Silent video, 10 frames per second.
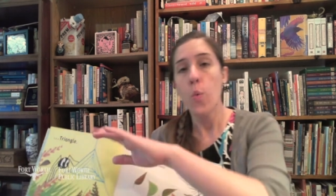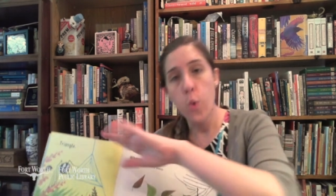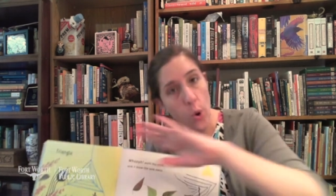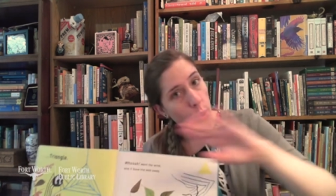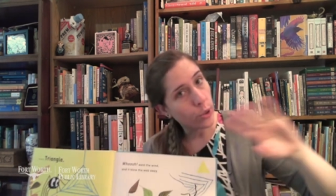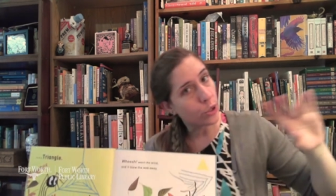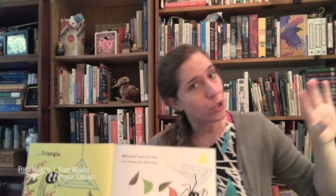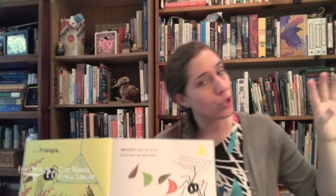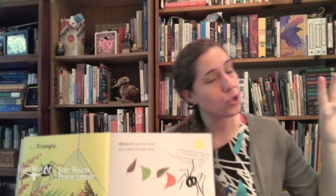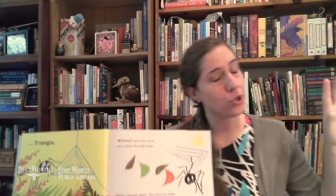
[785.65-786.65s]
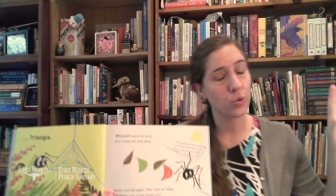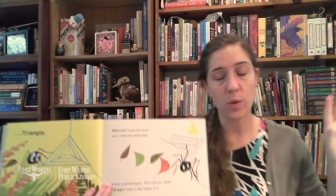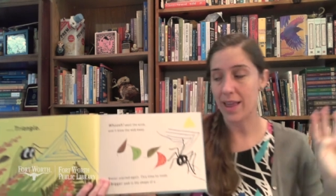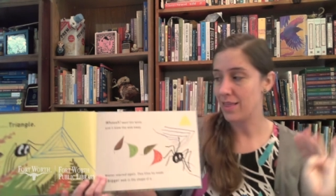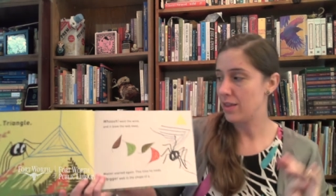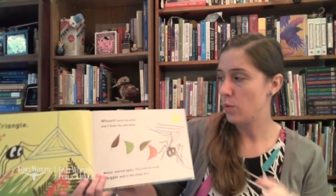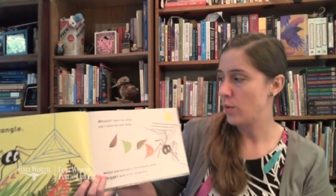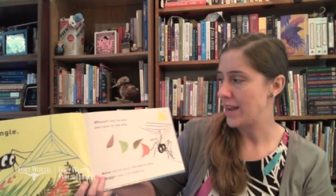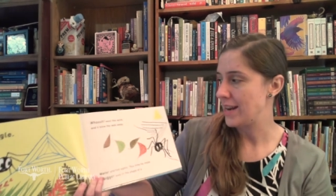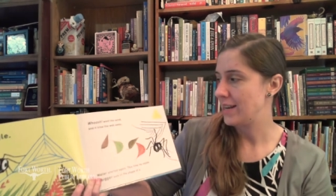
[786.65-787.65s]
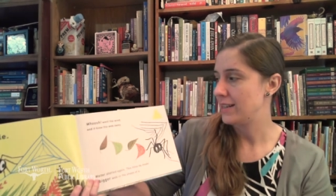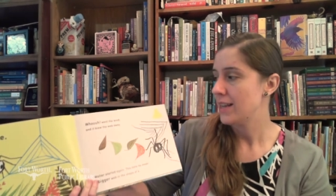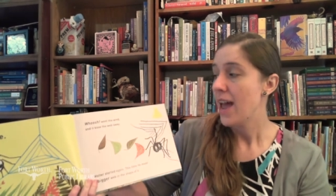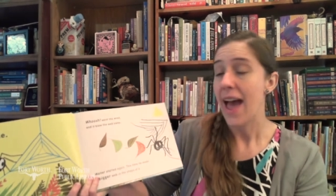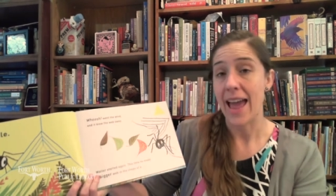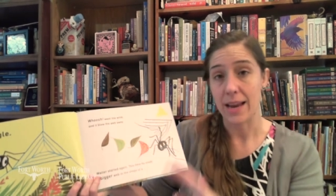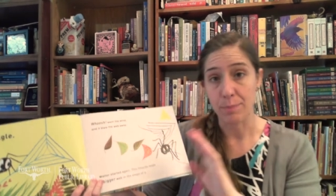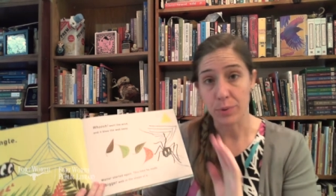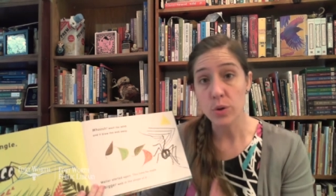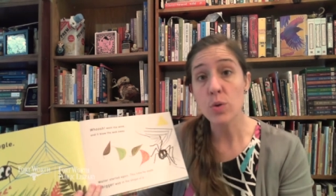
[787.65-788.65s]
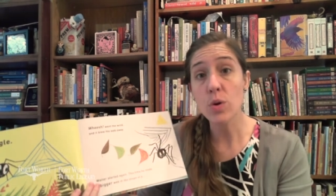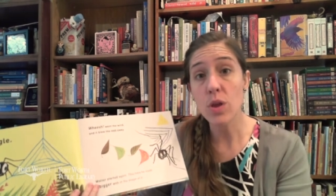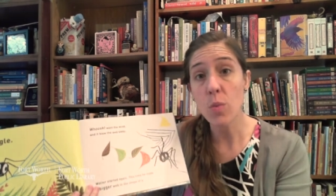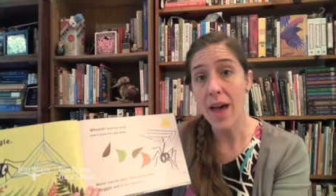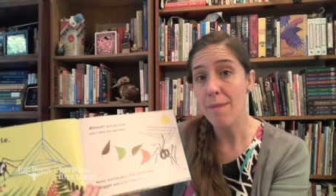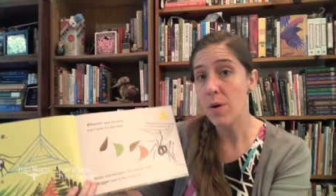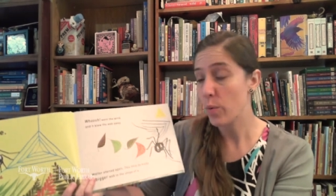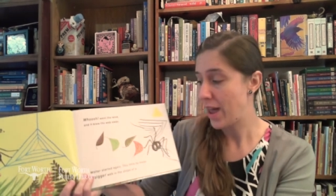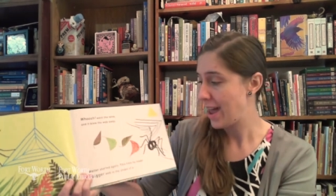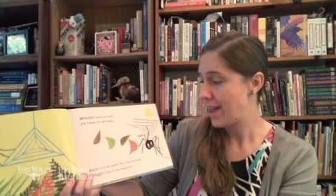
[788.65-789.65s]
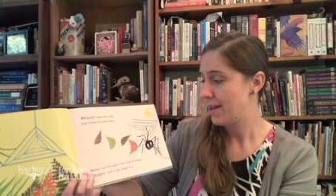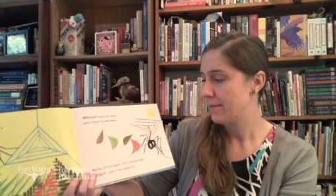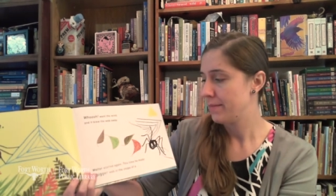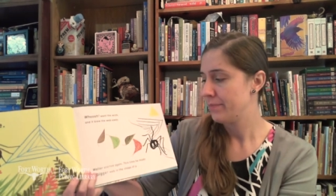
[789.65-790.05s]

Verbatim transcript: Whoosh went the wind, and it blew the web away.